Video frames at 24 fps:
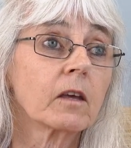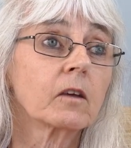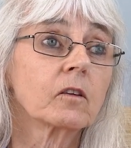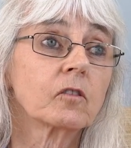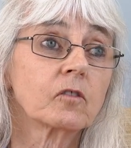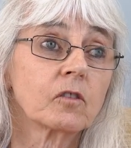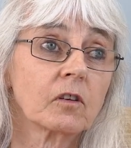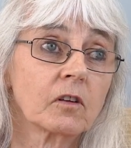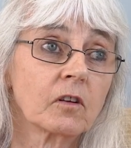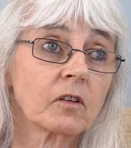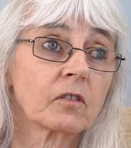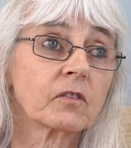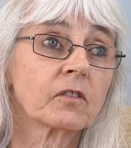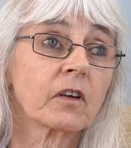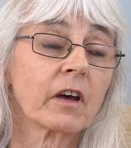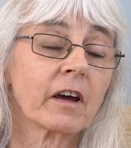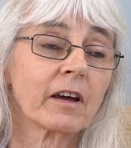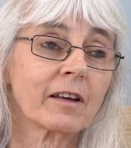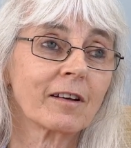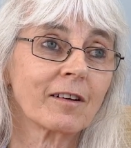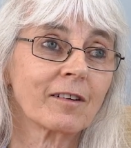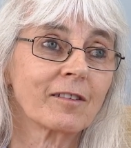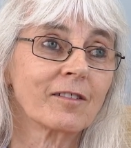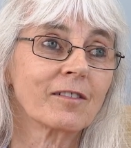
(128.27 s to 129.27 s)
she
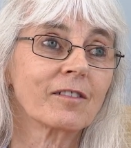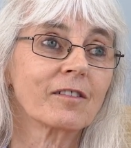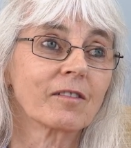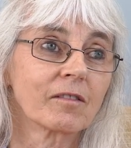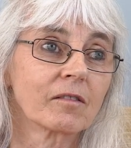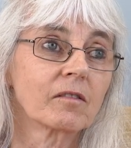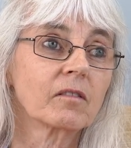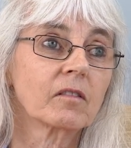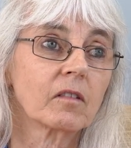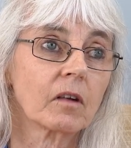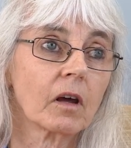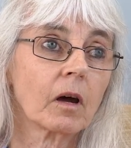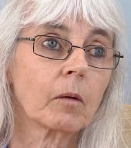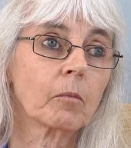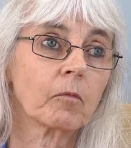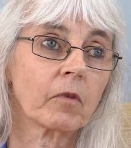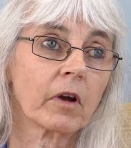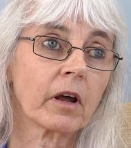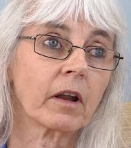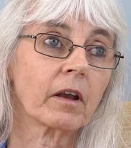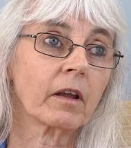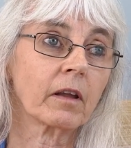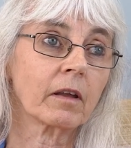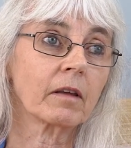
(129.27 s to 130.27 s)
decided, I'm
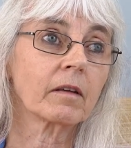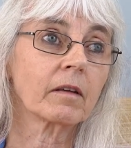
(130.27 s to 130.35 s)
ready.